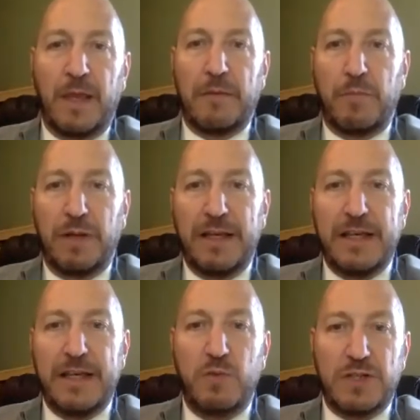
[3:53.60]

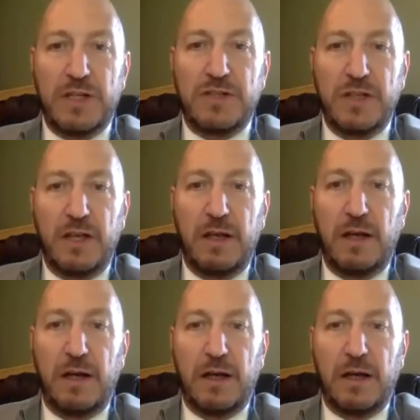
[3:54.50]
police, which has
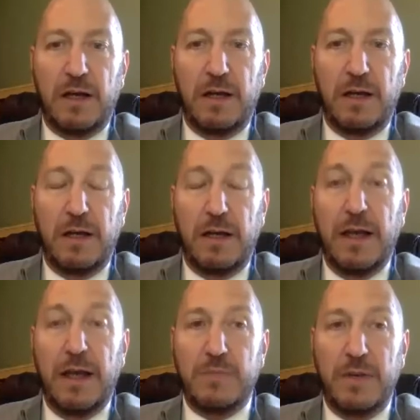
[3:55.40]

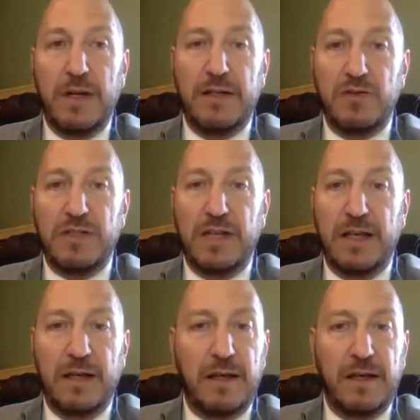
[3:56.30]
been an
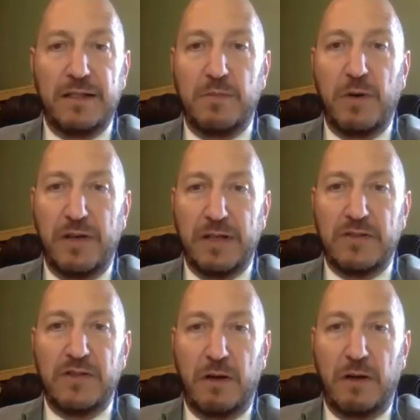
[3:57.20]
interesting
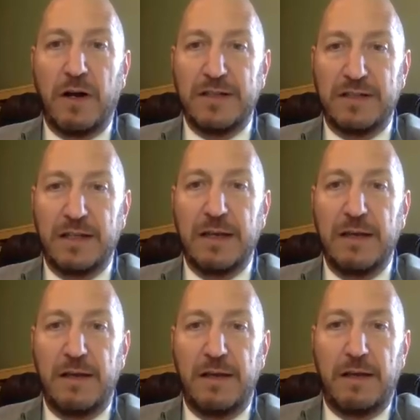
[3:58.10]
experience, honestly,
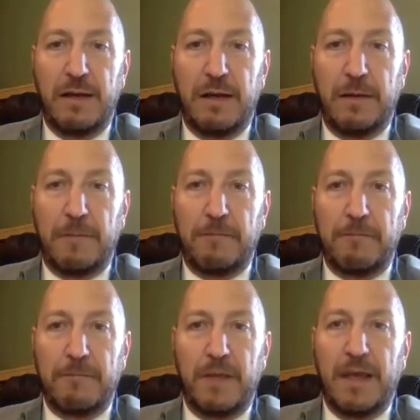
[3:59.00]

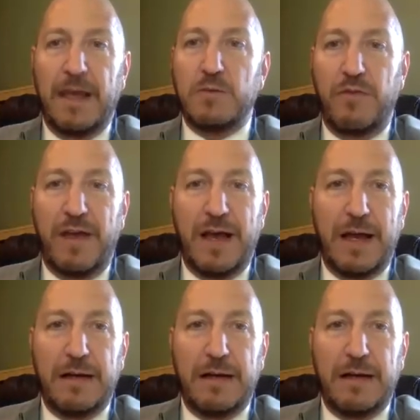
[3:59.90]
as we've had